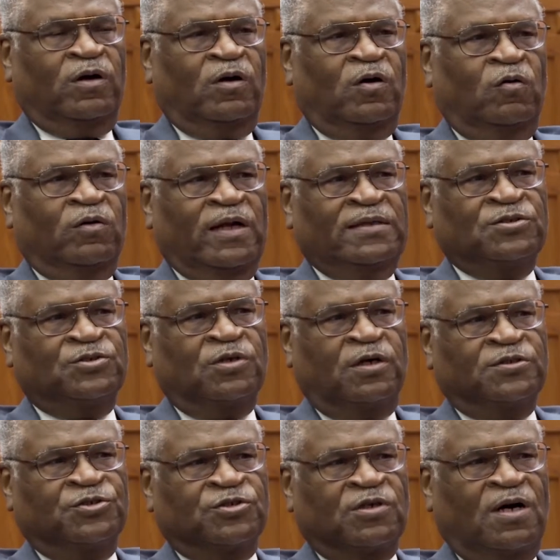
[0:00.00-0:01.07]
on, and
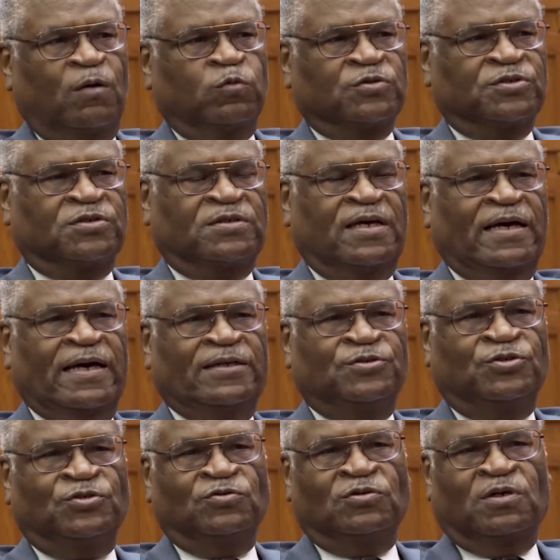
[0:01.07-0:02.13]
Sergeant Scott was assigned
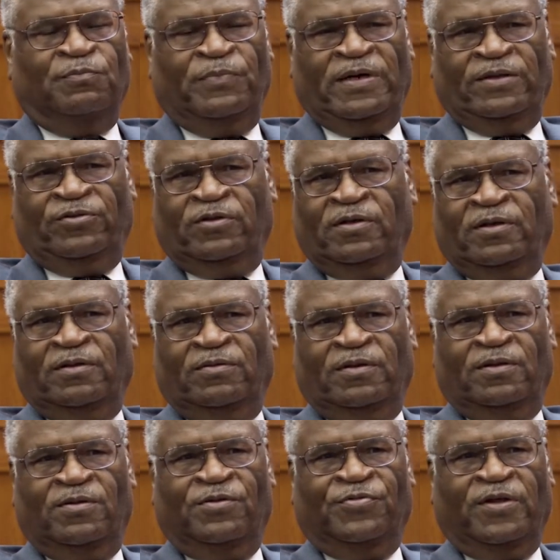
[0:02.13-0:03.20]
to combat
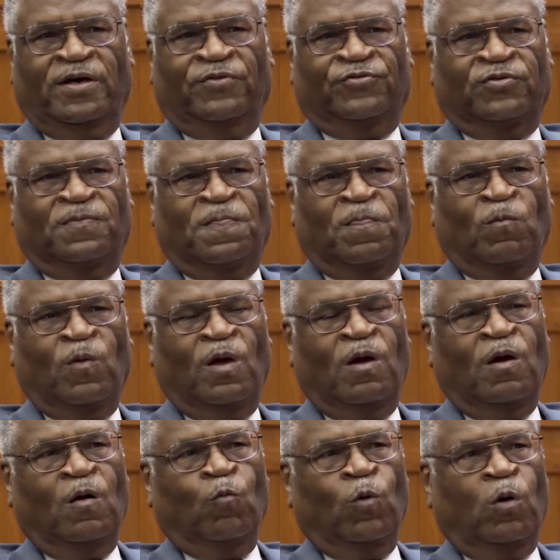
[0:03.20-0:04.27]
the thefts.
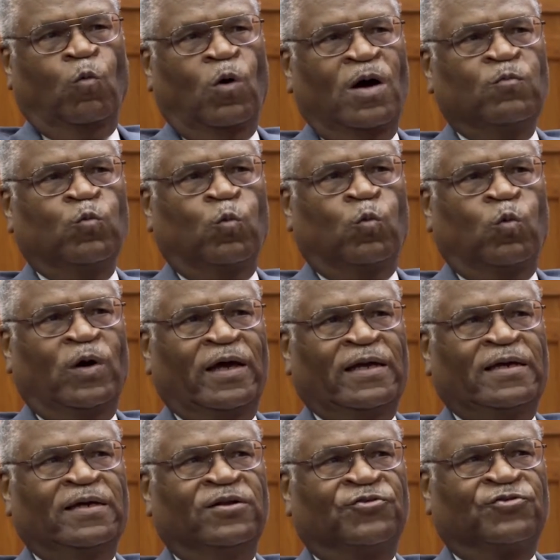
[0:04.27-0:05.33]
Well, one way
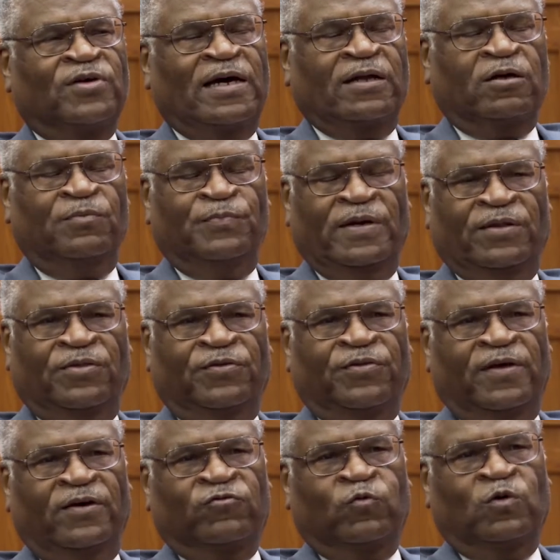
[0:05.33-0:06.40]
he decided to combat the
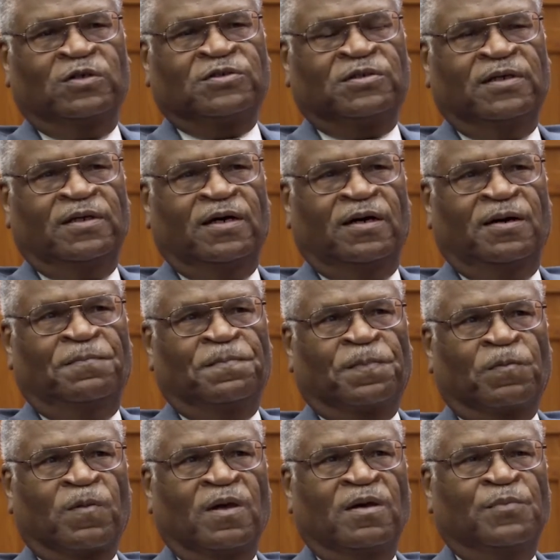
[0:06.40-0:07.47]
thefts was he
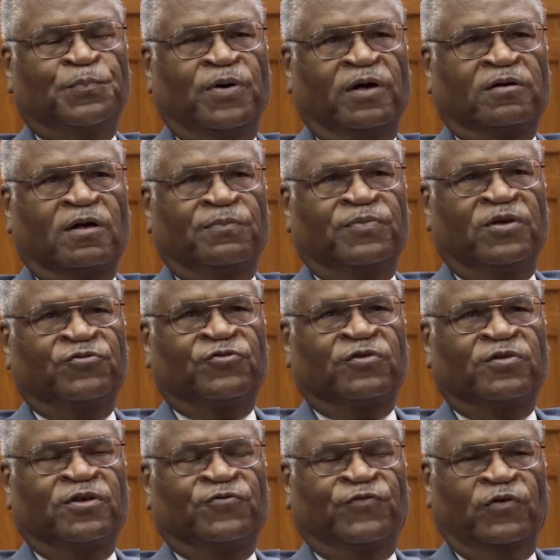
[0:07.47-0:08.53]
picked up this
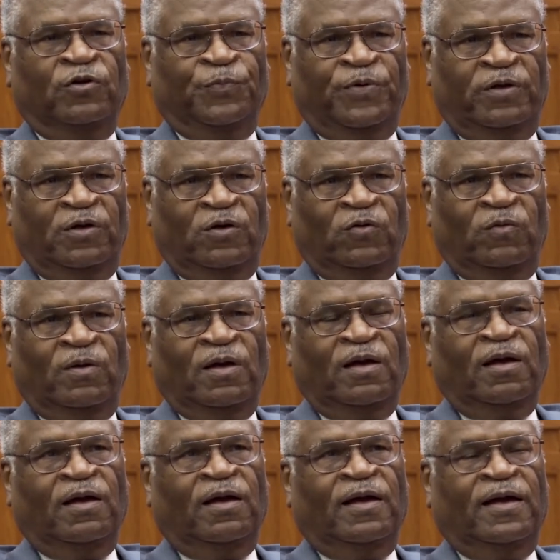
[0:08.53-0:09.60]
Filipino,
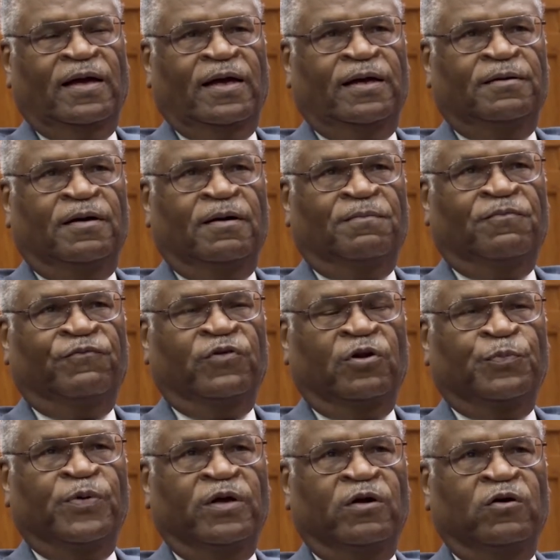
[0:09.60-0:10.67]
and
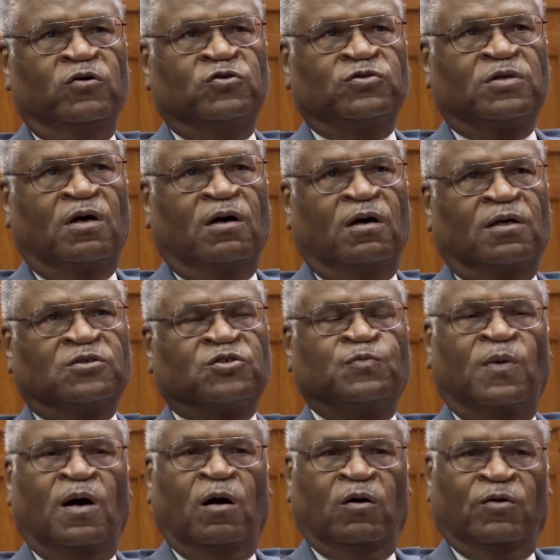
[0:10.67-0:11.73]
Filipinos are
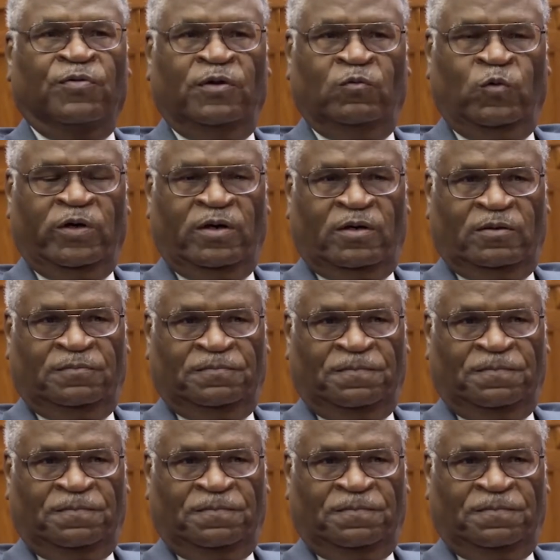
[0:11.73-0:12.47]
smaller than we are.